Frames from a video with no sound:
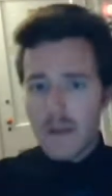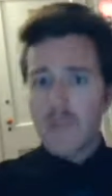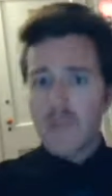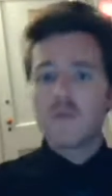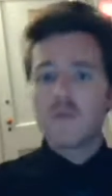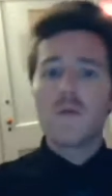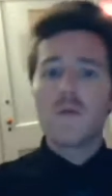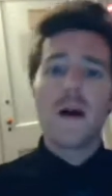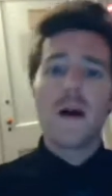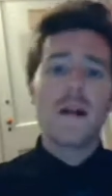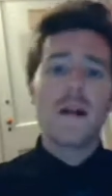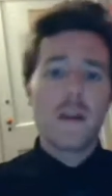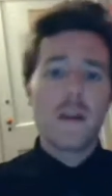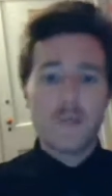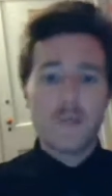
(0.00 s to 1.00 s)
After a
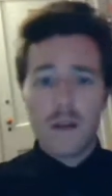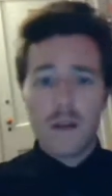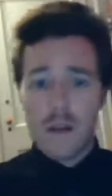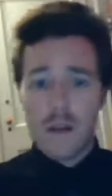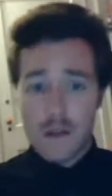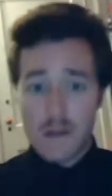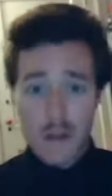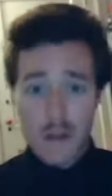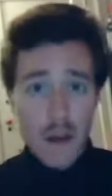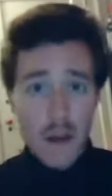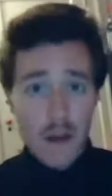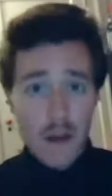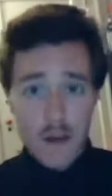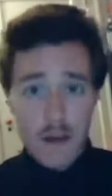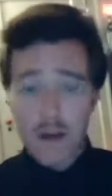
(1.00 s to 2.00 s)
while, I realized,
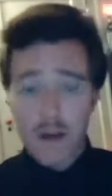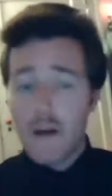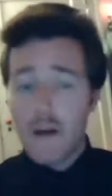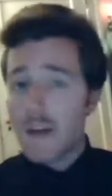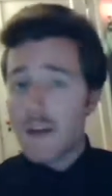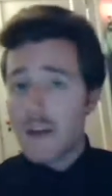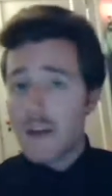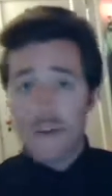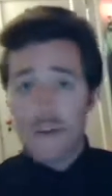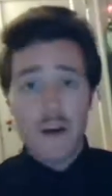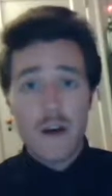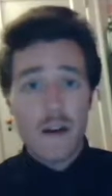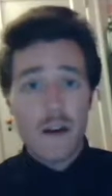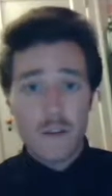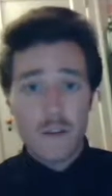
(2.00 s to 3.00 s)
okay, I don't have a
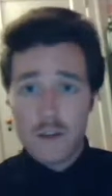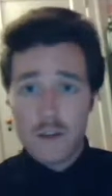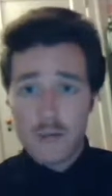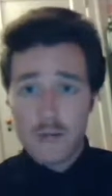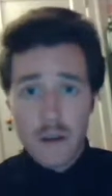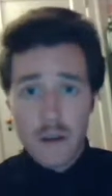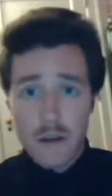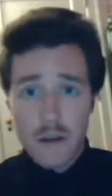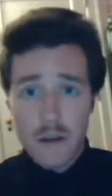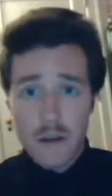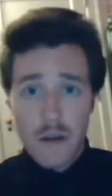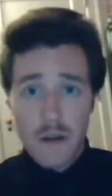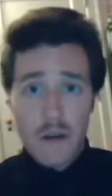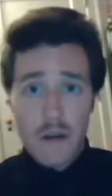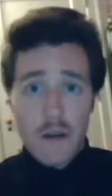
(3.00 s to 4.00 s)
college degree,
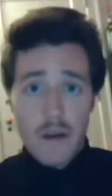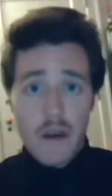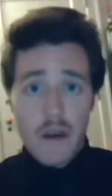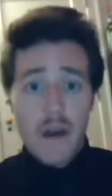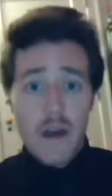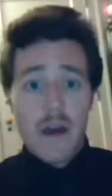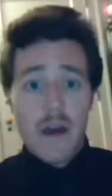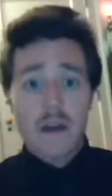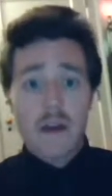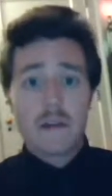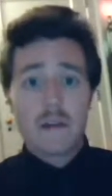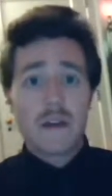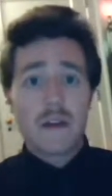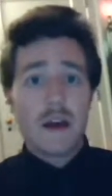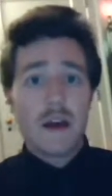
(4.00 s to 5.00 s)

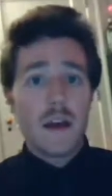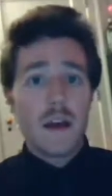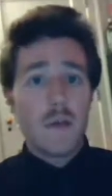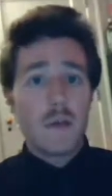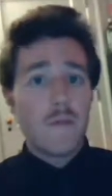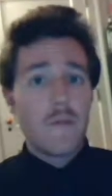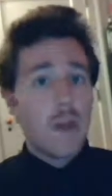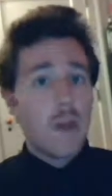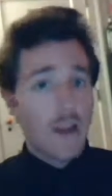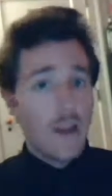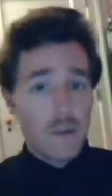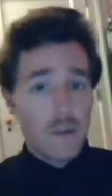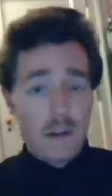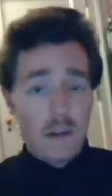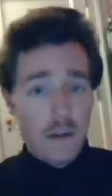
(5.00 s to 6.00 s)
and I am
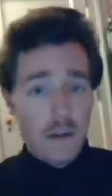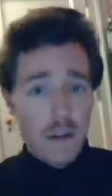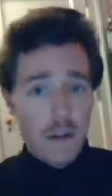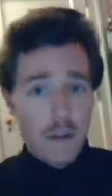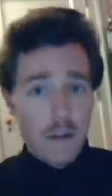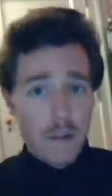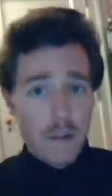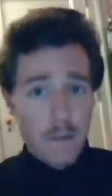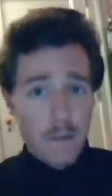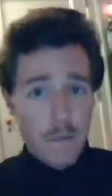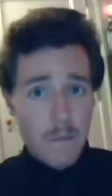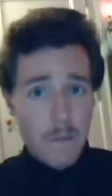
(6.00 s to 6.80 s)
financially successful.